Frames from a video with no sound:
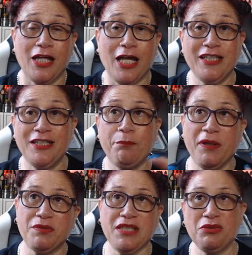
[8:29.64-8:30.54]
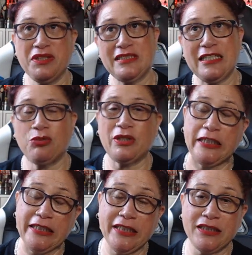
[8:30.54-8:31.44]
And people say, oh, these little
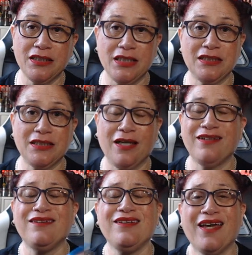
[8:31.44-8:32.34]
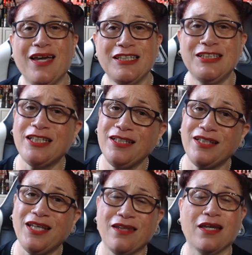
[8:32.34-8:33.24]
cliques and things like that. Yes, you're going to
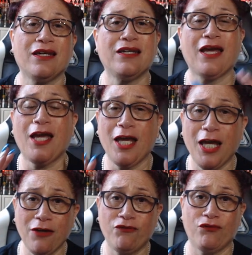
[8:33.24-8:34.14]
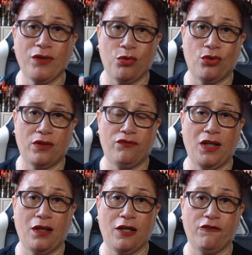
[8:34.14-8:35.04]
get that in every walk of
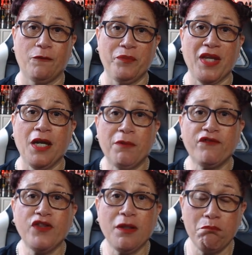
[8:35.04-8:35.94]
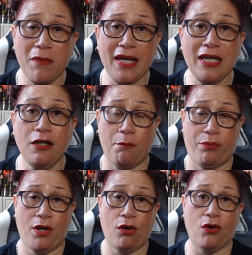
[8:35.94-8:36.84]
life. But for the main
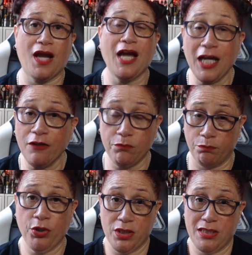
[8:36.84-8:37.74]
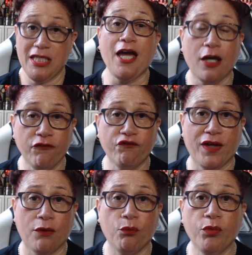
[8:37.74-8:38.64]
part, I've
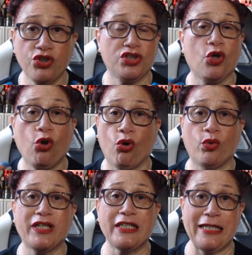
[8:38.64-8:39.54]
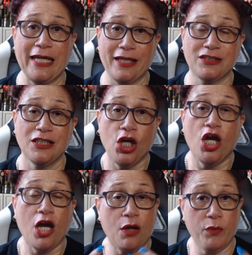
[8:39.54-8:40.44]
found we just all connect.
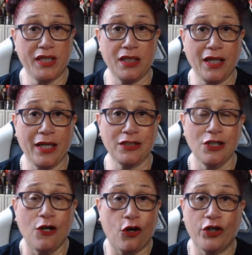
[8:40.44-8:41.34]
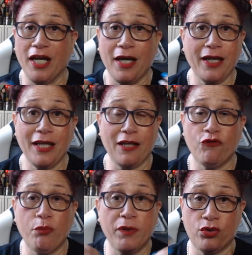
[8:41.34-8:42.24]
And we connect on a higher
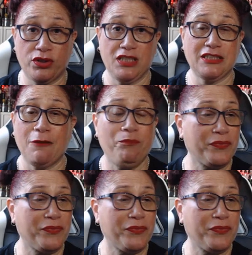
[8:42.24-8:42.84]
level because it's